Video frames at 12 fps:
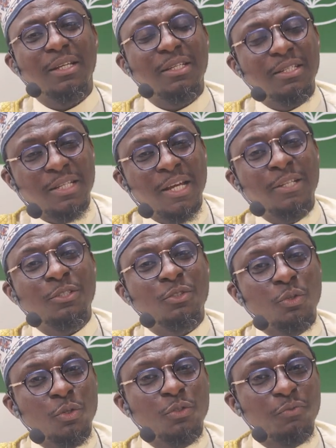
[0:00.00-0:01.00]
sent
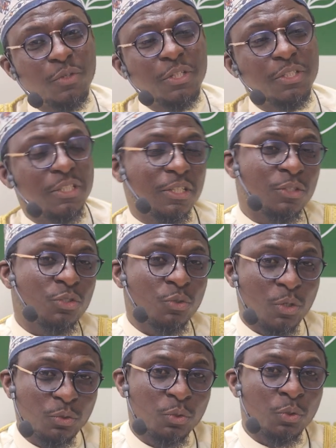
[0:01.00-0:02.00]
those verses in
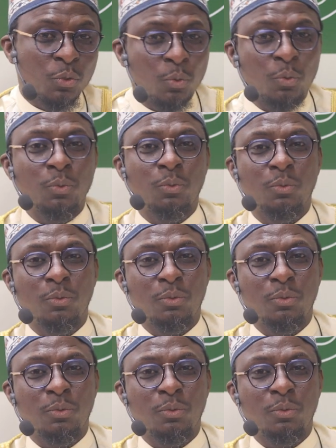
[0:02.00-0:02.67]
Surah An-Nur